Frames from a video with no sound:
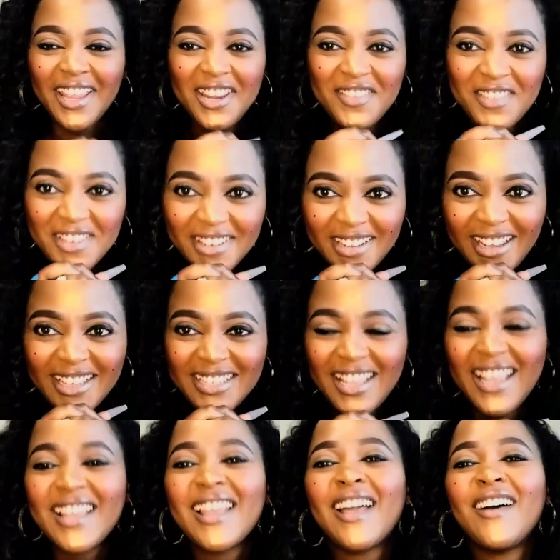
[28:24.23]
Anyway, you
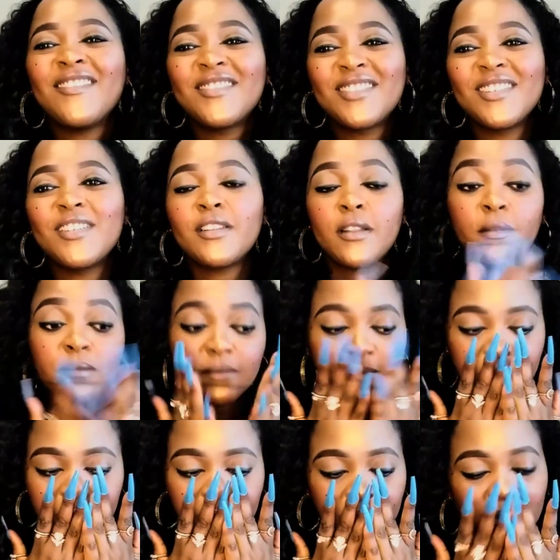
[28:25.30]
guys,
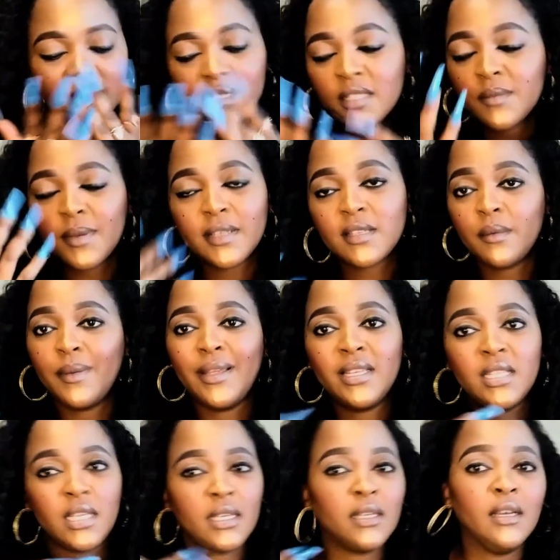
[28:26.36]
but this smells
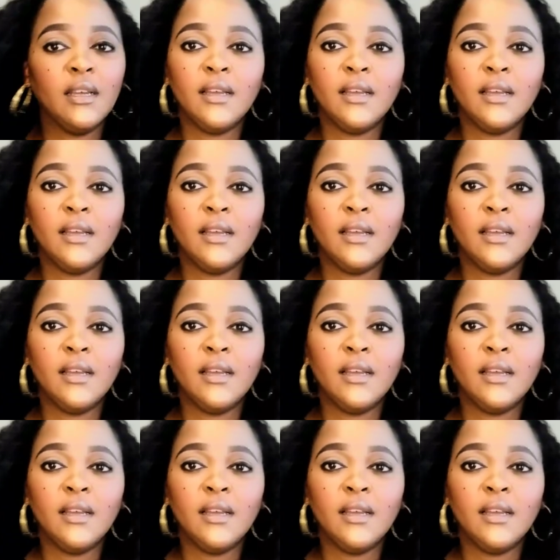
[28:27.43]
amazing.